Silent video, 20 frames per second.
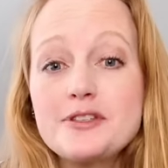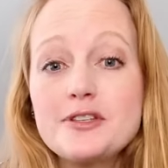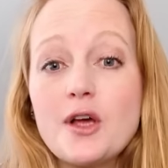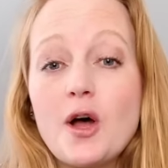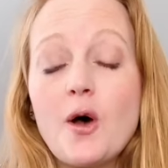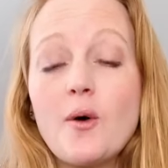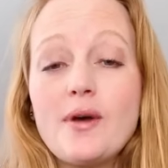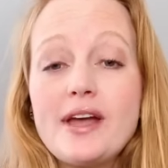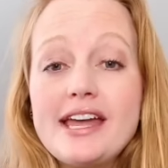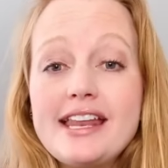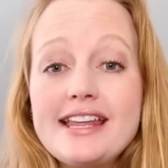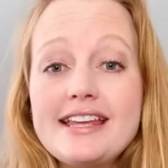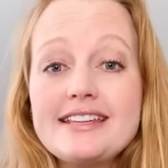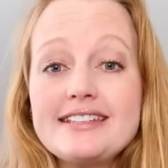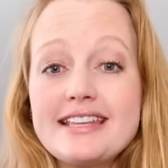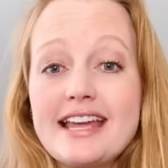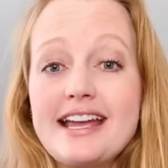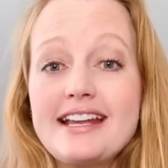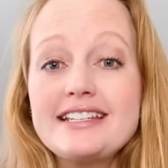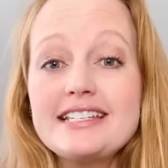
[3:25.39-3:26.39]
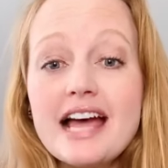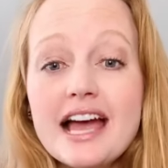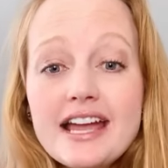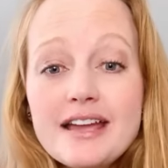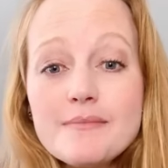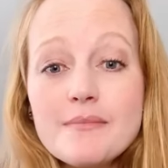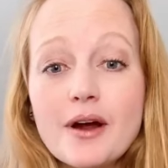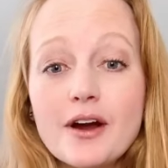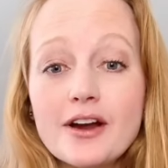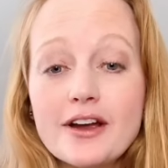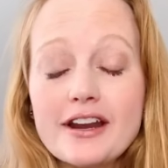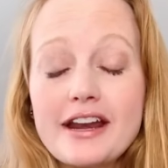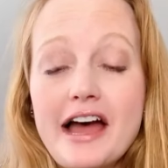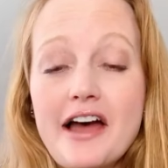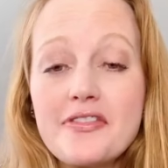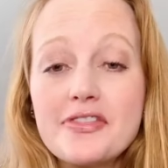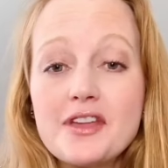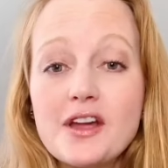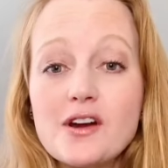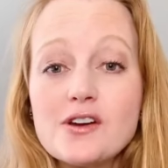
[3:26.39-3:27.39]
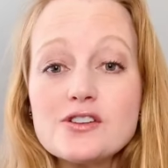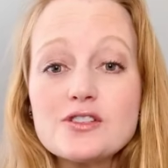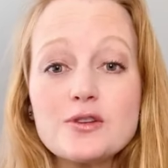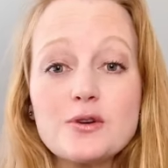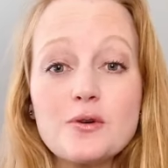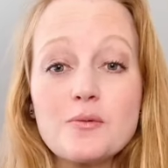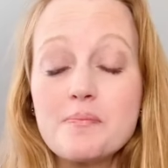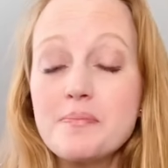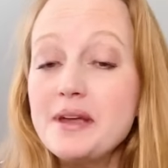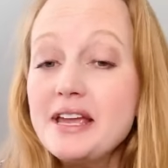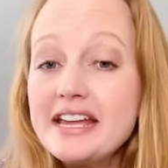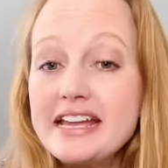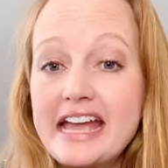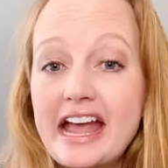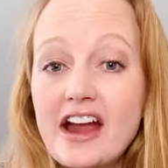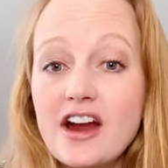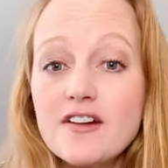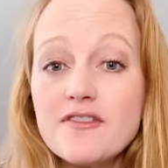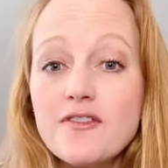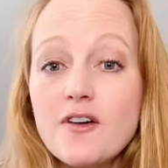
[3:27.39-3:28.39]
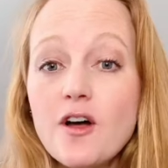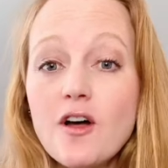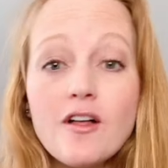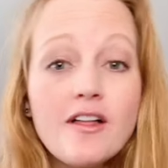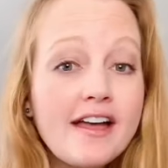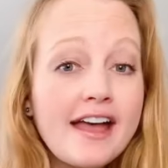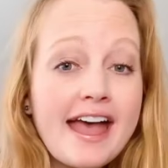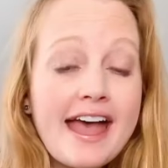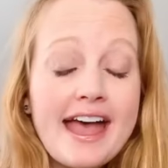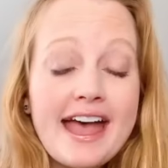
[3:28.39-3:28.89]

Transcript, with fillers: So it is a tight market out there, so be careful.